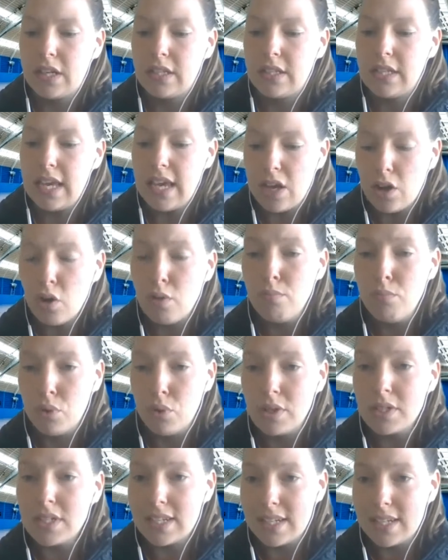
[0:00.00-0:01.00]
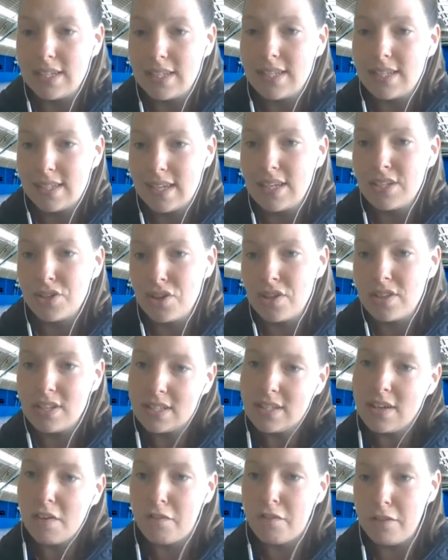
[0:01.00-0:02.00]
take on board and consider the
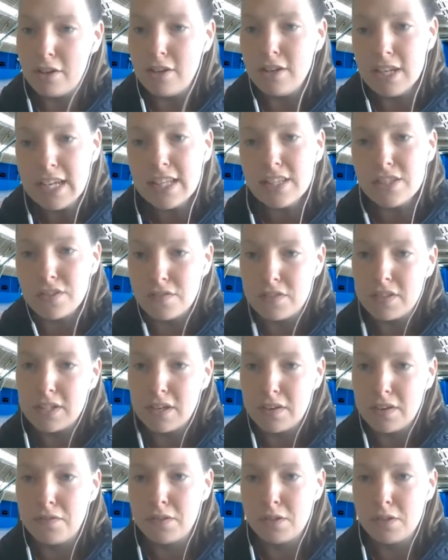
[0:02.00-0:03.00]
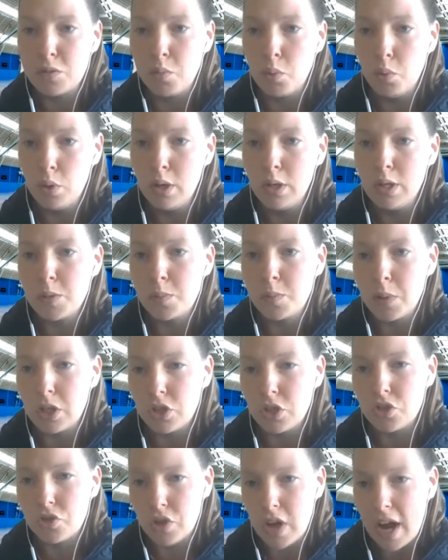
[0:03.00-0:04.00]
different needs of the different sports, but
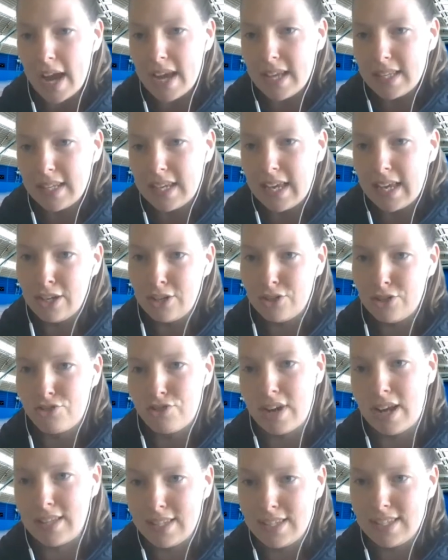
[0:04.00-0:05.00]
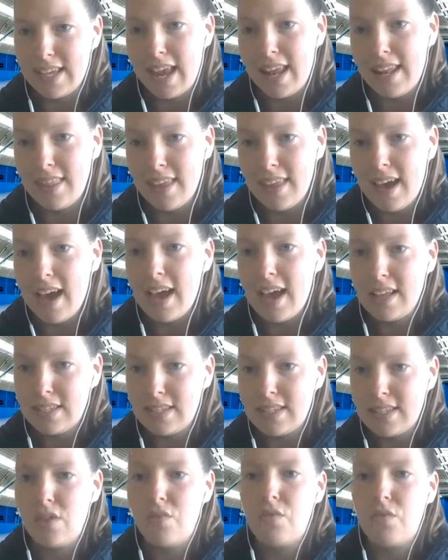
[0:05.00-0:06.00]
try to kind of transcend that and
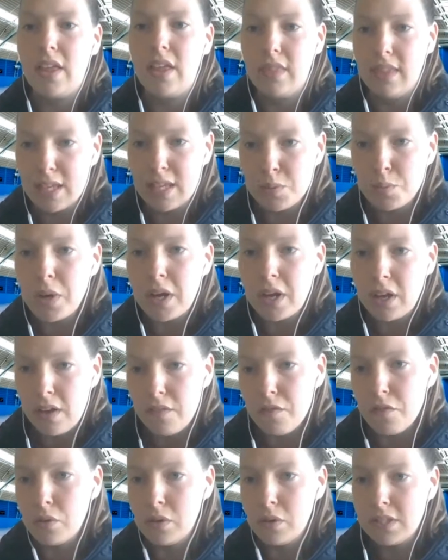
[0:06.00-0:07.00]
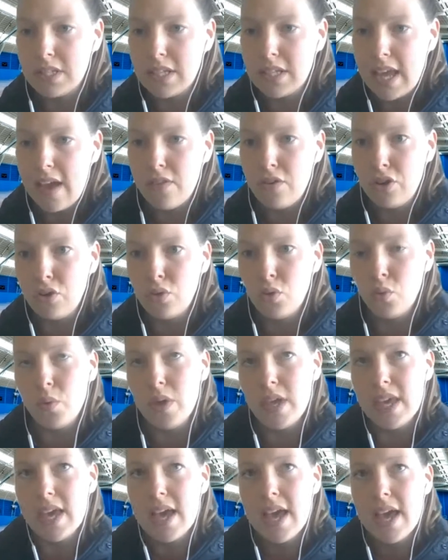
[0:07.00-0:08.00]
say, right, let's bring everyone together.
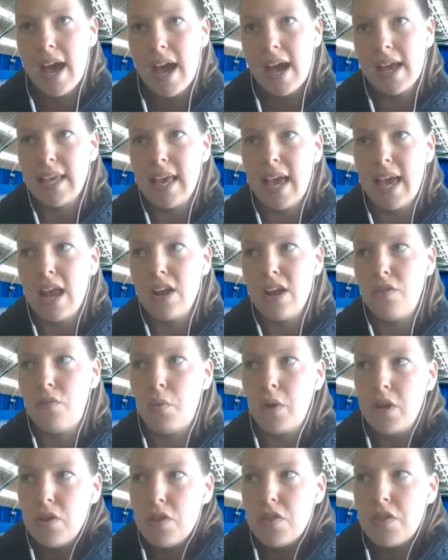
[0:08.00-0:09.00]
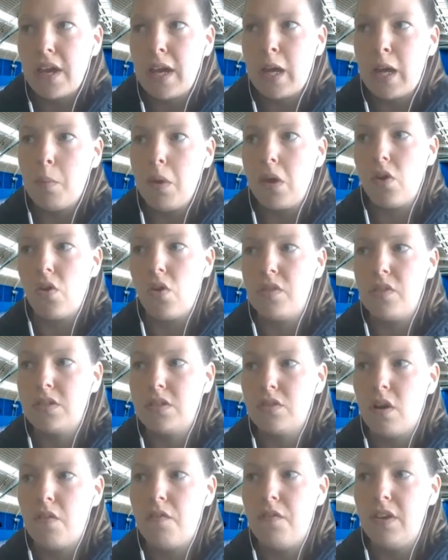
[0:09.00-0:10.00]
We, again, when you think about it on the
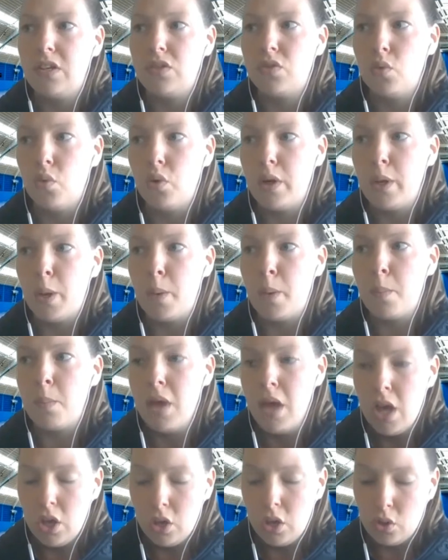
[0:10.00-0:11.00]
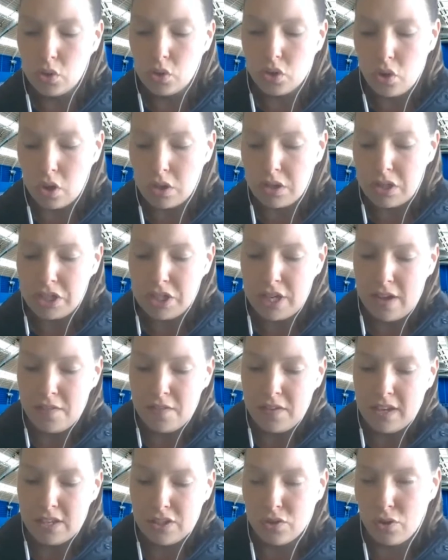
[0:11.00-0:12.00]
surface, Oriam, Scottish
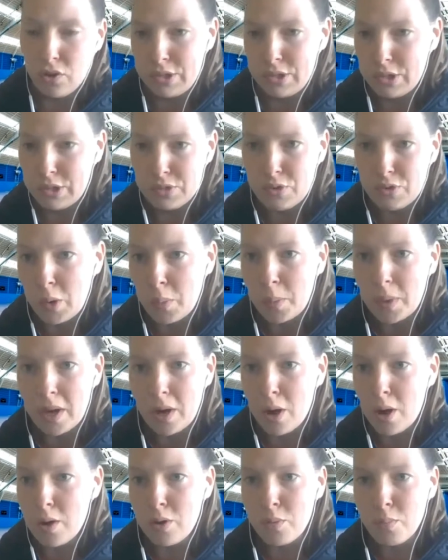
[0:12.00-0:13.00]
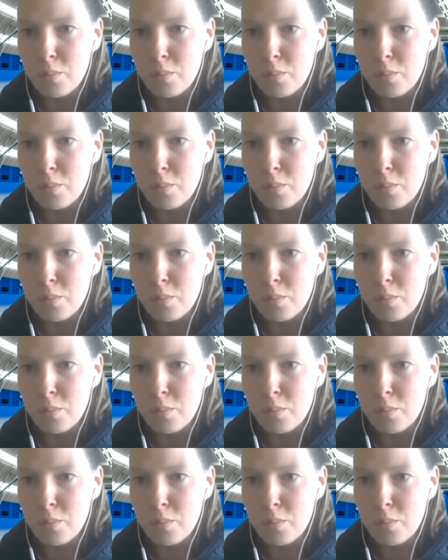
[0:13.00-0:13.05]
FA, Scottish Rugby are